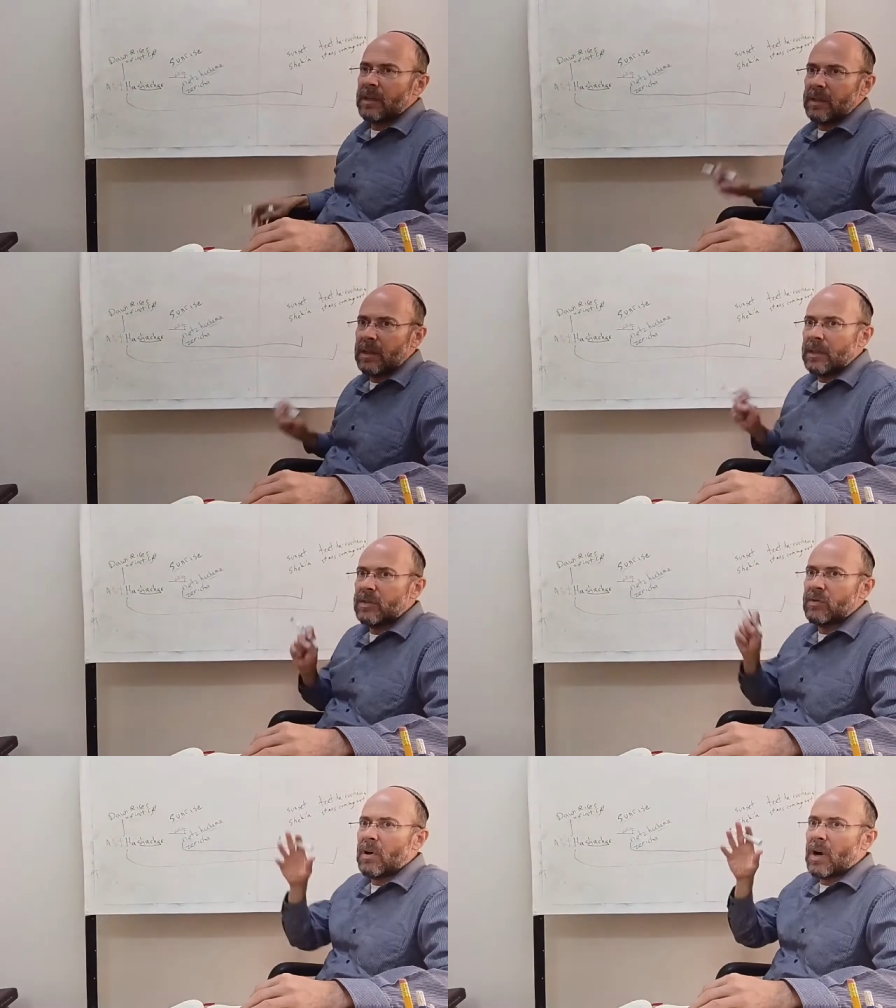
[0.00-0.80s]
The
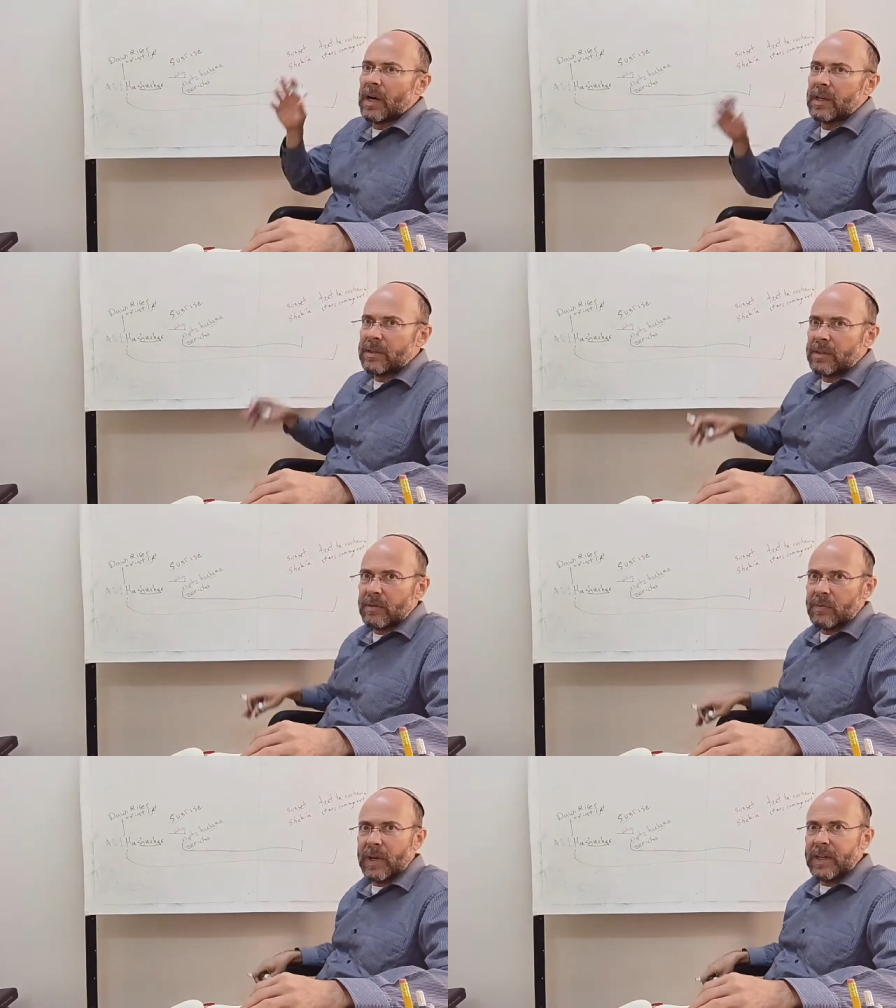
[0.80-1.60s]
Zeruach is to
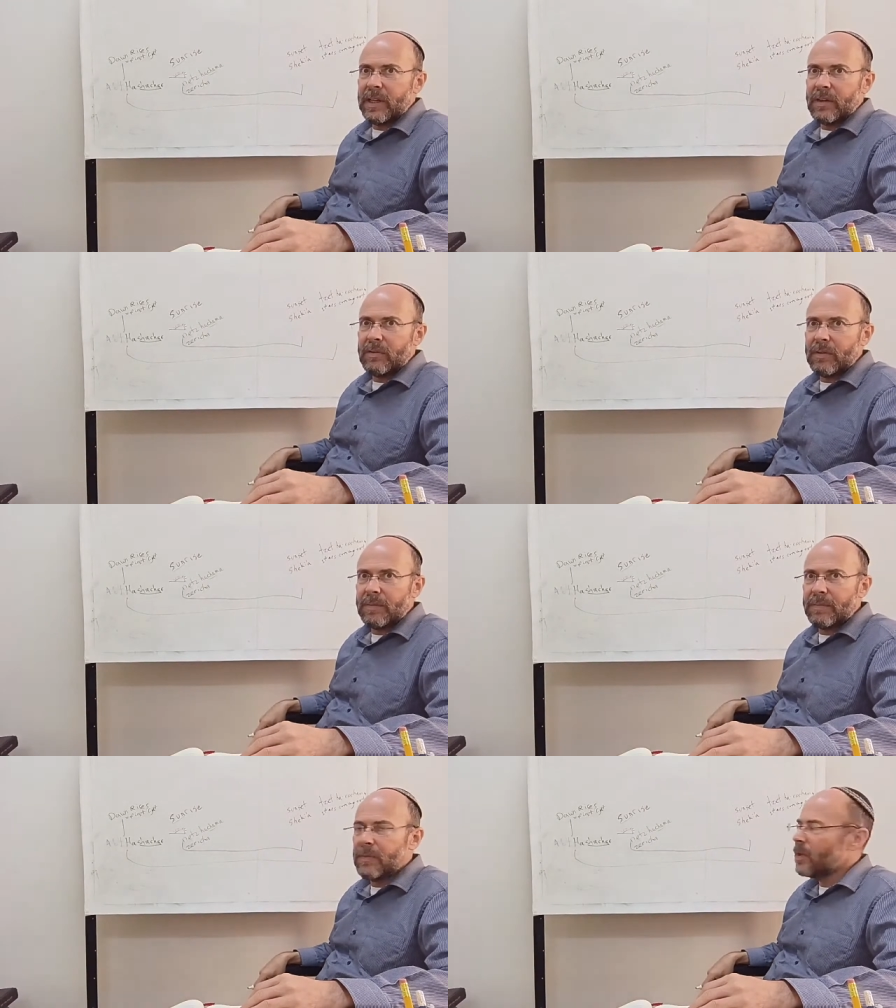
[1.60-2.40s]
radiate.
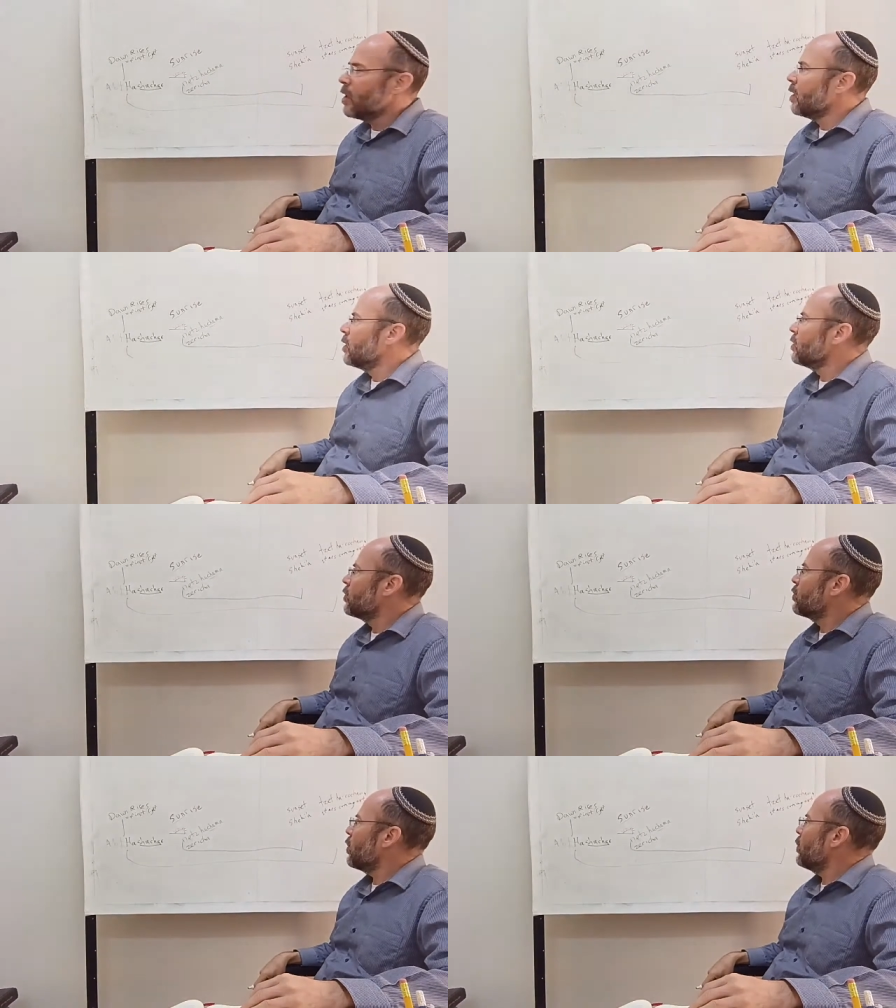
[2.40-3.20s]

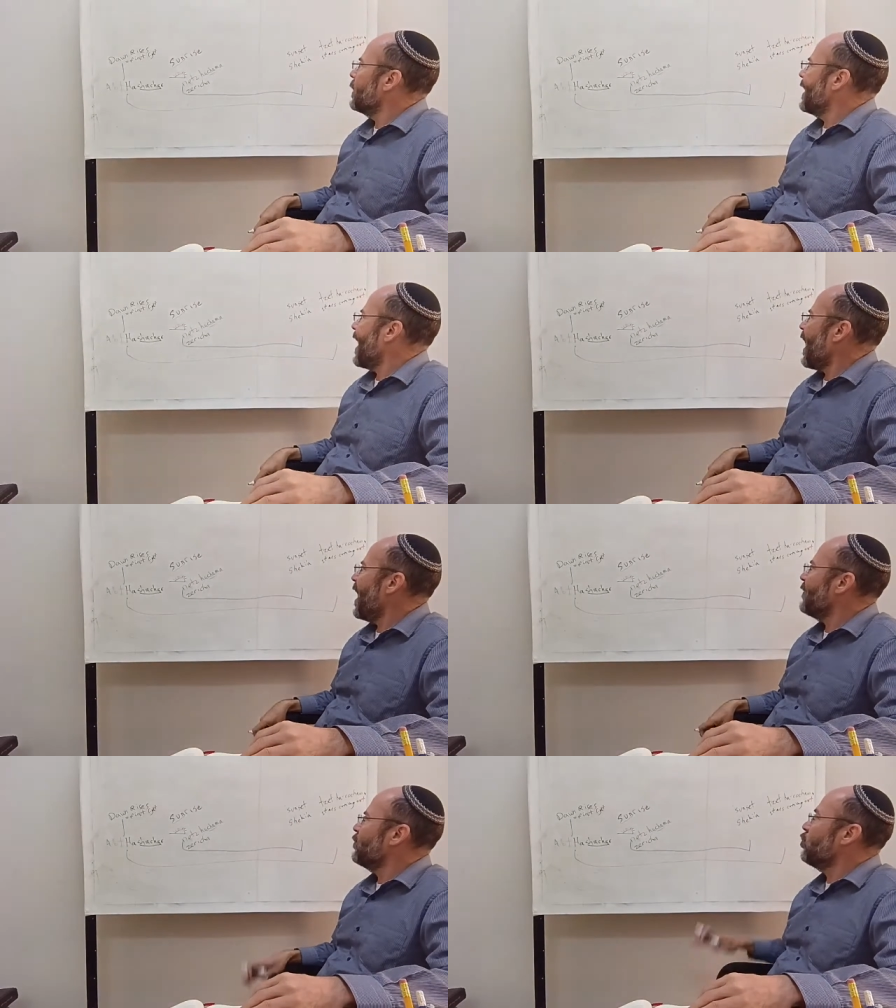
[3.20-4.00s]
So we
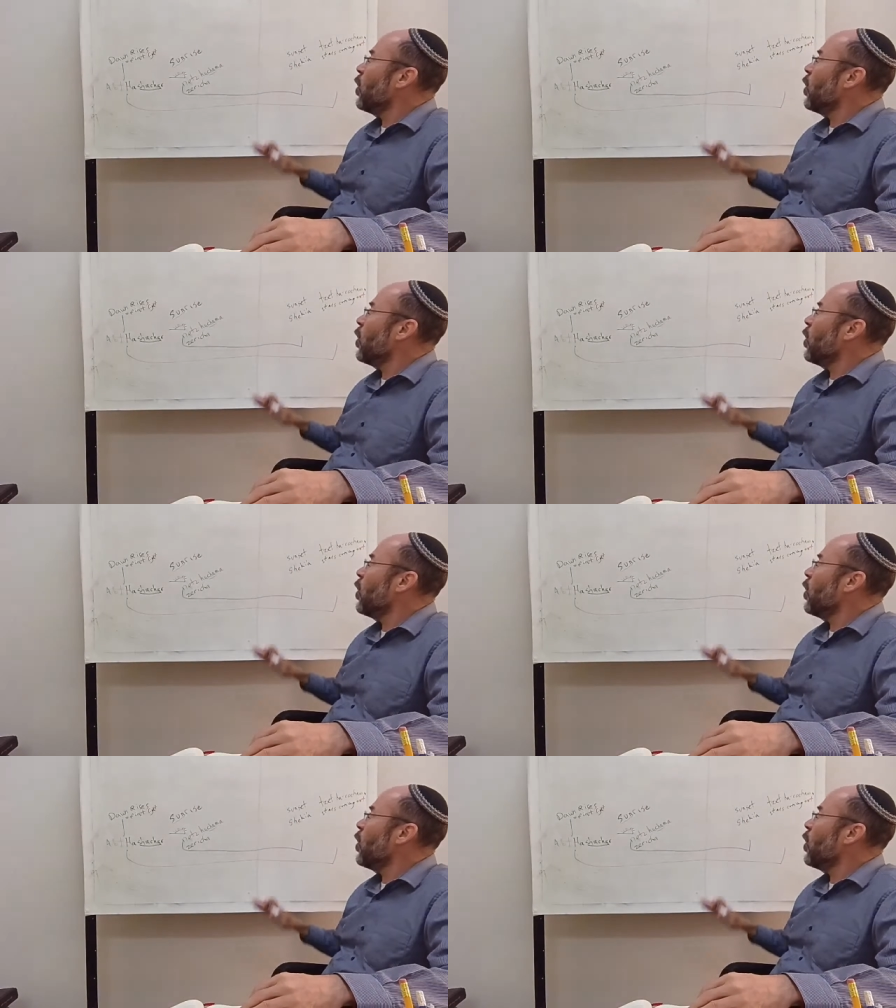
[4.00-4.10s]
have